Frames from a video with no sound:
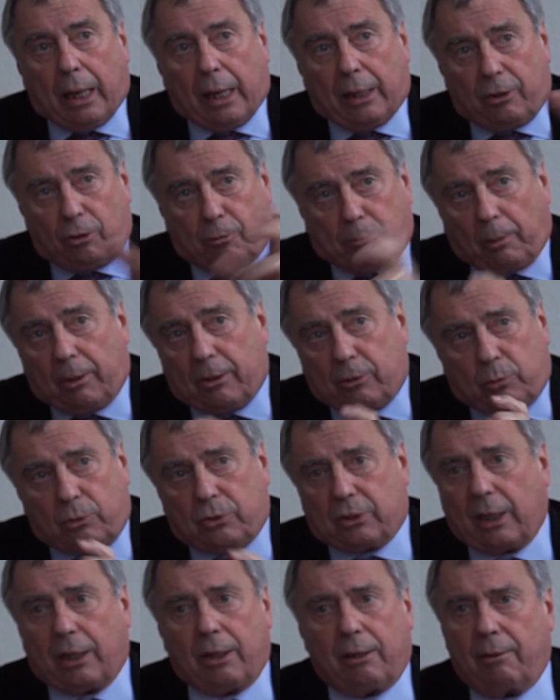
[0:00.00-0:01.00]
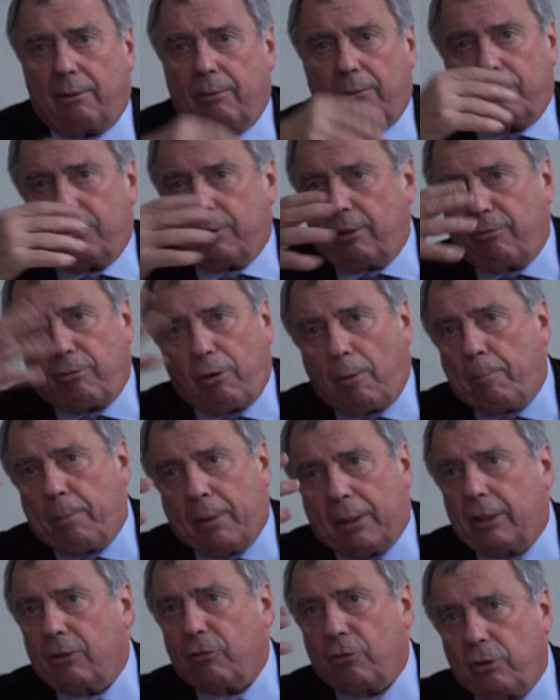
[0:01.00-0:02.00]
And his point is to say
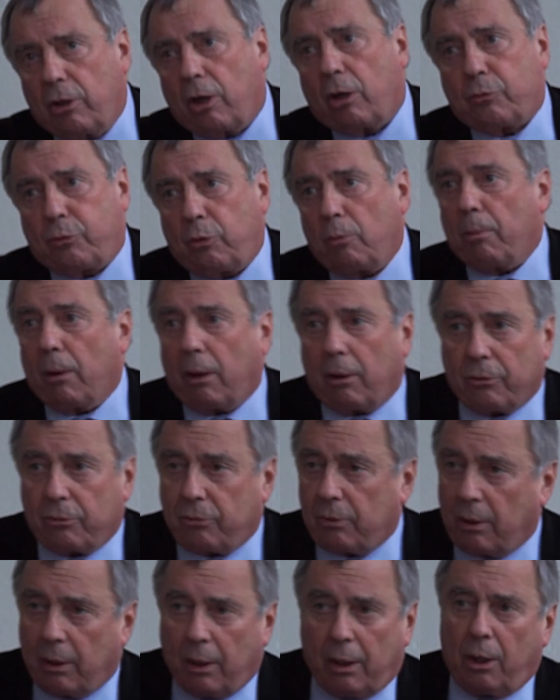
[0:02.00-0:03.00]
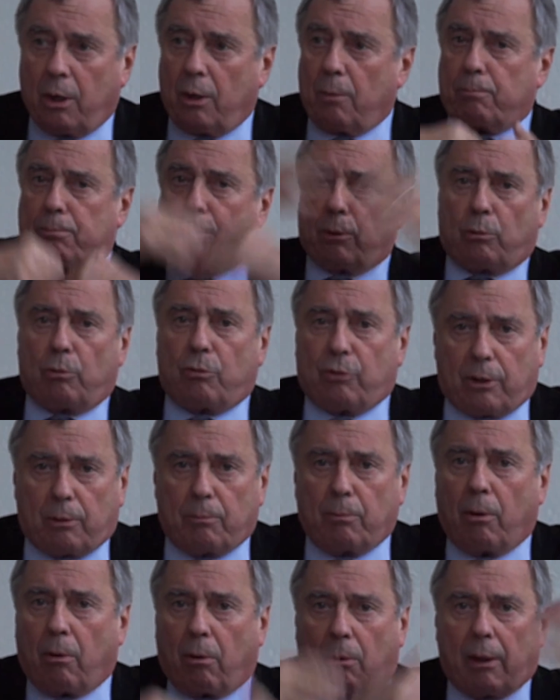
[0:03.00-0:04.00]
development is not about
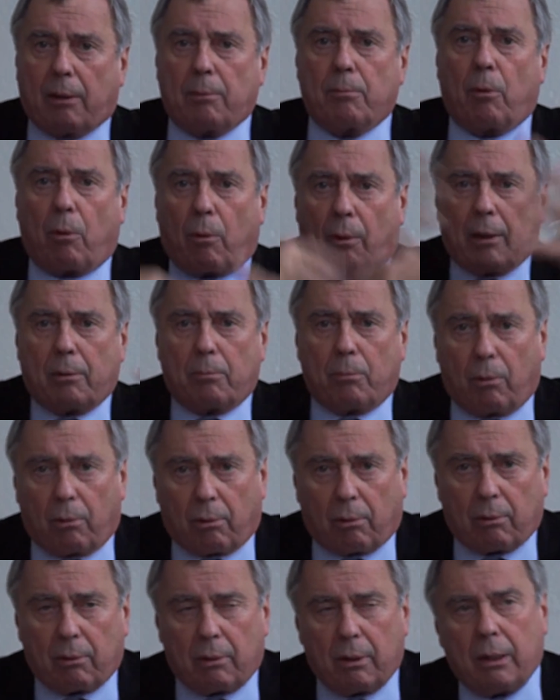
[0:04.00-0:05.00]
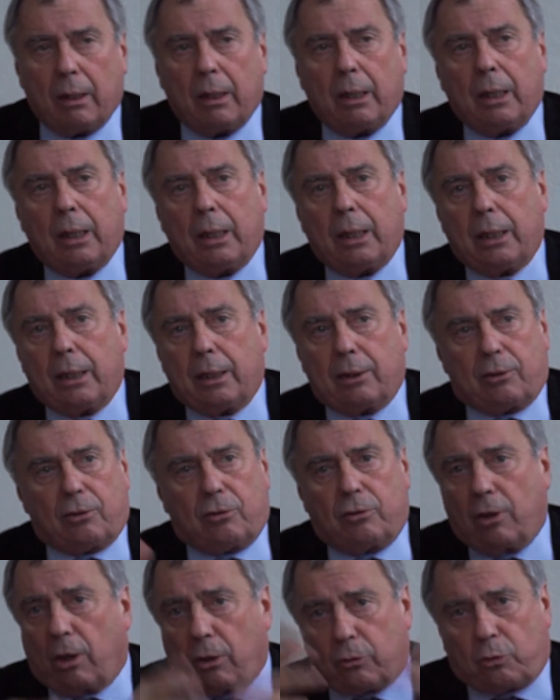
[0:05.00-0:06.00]
producing more and more and more. It
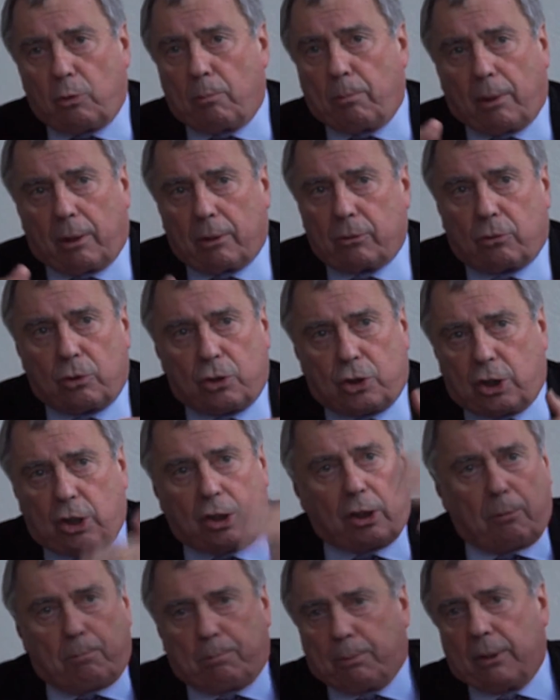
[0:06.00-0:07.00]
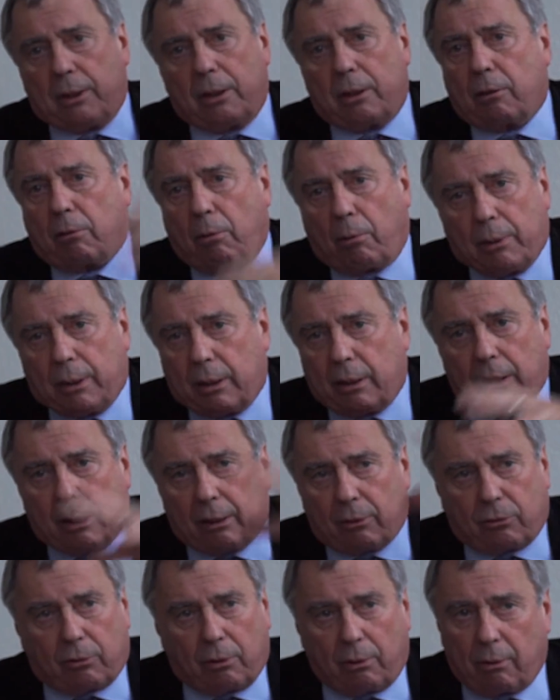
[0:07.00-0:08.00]
is not about GDP growing
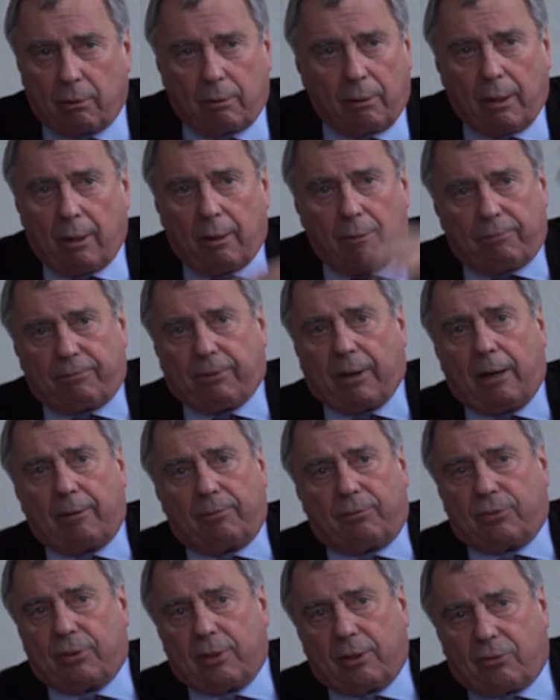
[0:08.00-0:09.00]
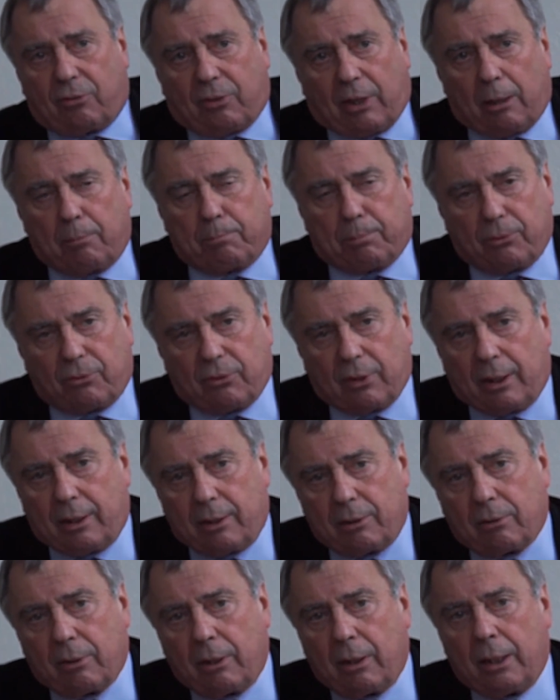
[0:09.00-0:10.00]
at 5, 6,
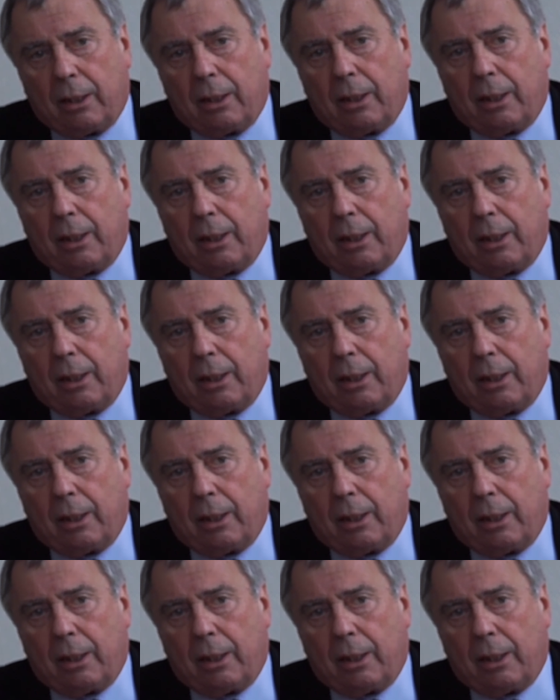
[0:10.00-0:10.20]
10%.